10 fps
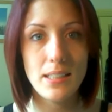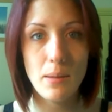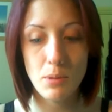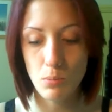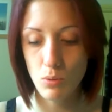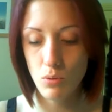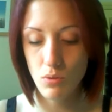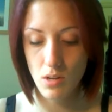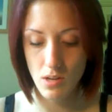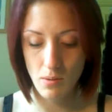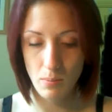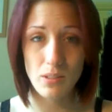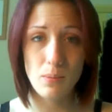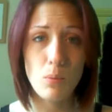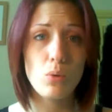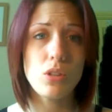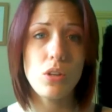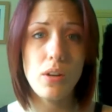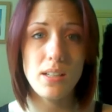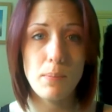acceptable, but it's more so
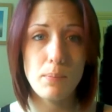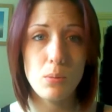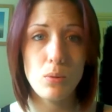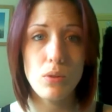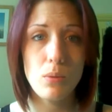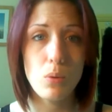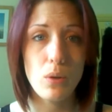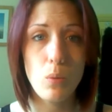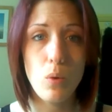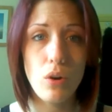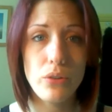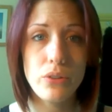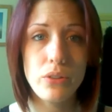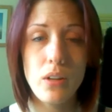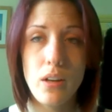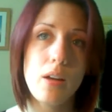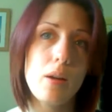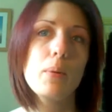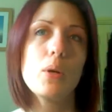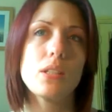acceptable than what it was.
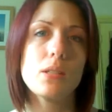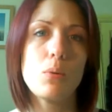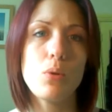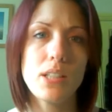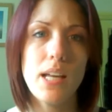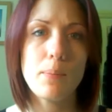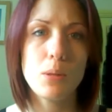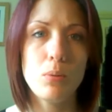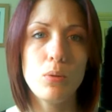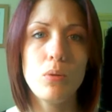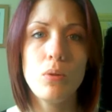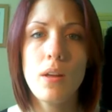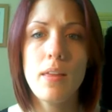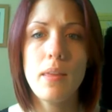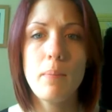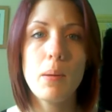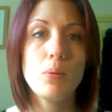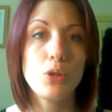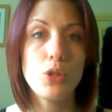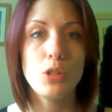Because it's more acceptable, then
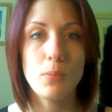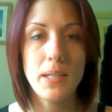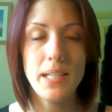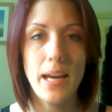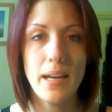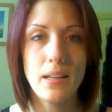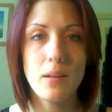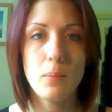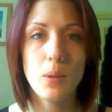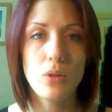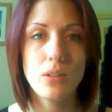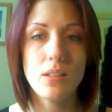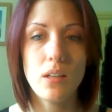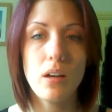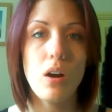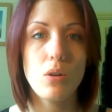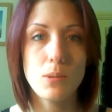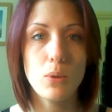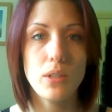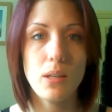people choose to be gay because it's like, oh,
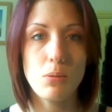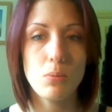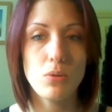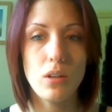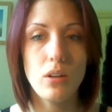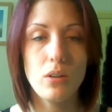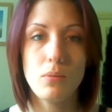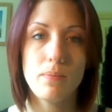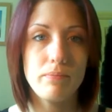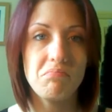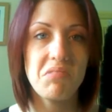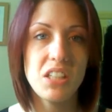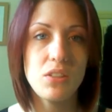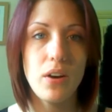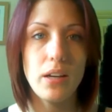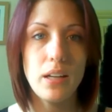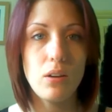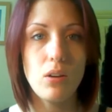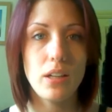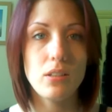it's more acceptable, so it's fine
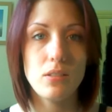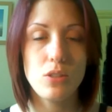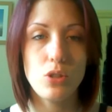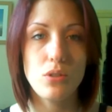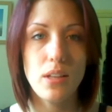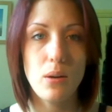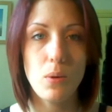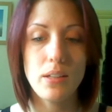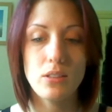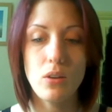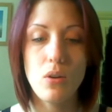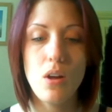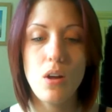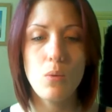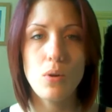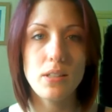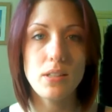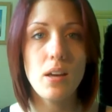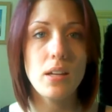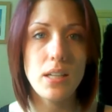now, I can choose that way. So whereas
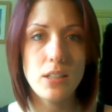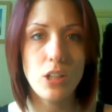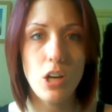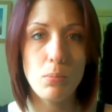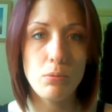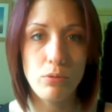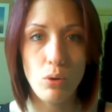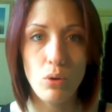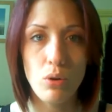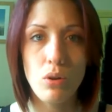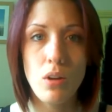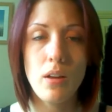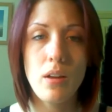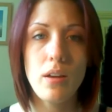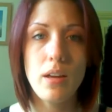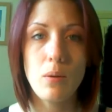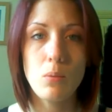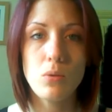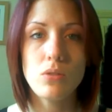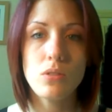years ago, before, it
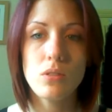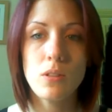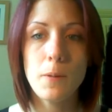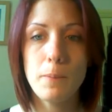was,